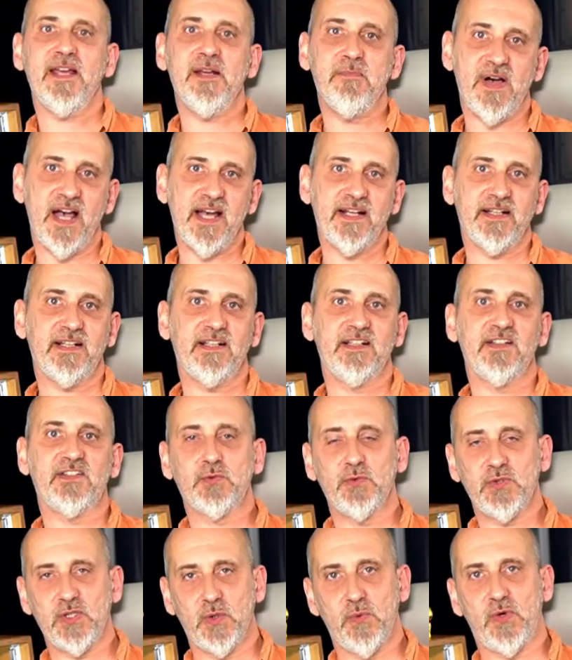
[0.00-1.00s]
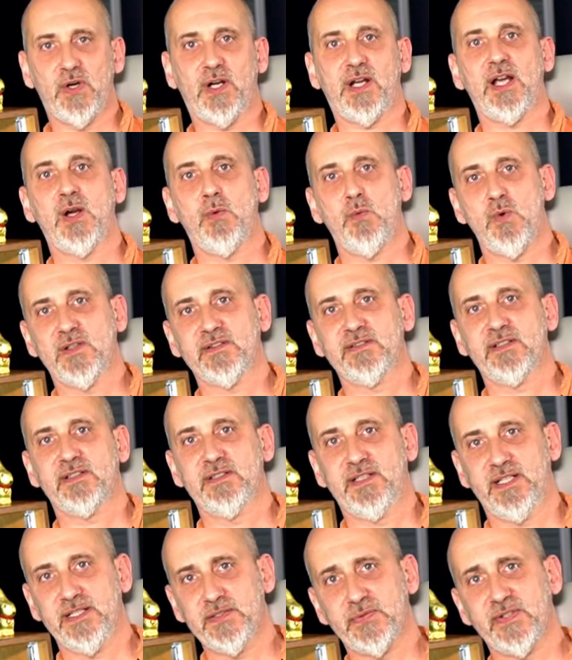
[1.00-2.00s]
my daily studio work, I once had an
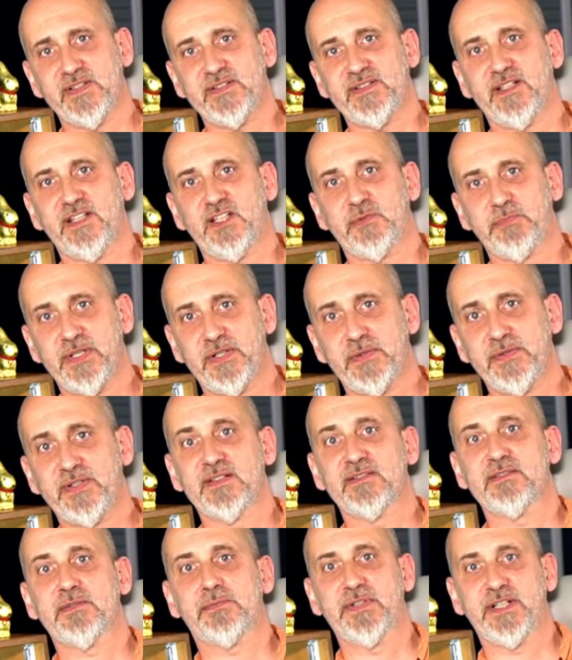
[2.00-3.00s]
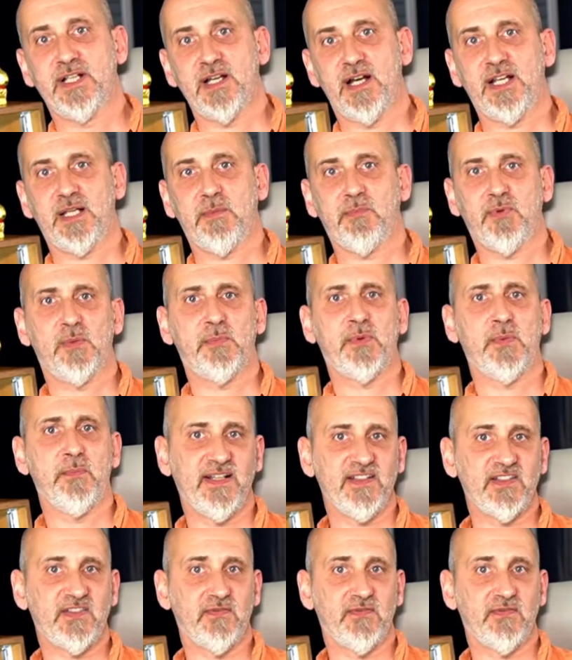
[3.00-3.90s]
interesting experience regarding proper mains